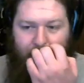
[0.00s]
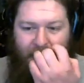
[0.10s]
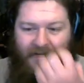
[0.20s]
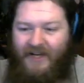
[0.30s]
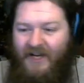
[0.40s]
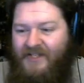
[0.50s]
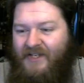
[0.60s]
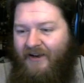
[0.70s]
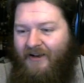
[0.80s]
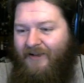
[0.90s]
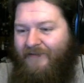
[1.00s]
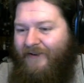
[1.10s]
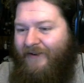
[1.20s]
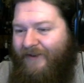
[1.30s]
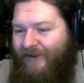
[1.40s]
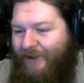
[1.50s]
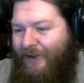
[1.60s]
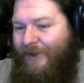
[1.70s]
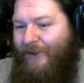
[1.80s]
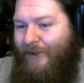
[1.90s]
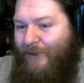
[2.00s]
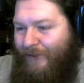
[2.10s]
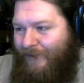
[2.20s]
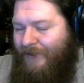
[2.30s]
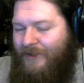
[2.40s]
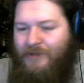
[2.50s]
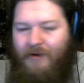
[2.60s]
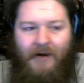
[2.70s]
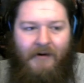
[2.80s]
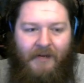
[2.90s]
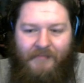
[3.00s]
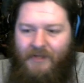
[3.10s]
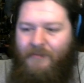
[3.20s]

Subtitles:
And next, Oliver. Ugh, Trigrams.